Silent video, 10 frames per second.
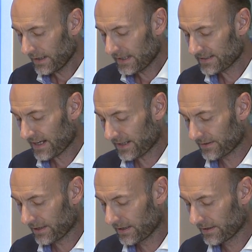He
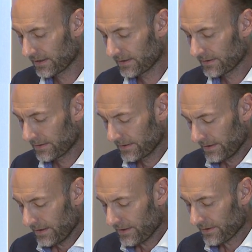said,
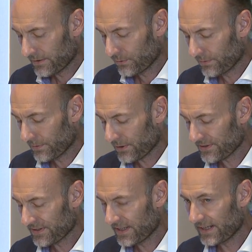"The
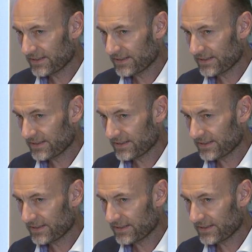university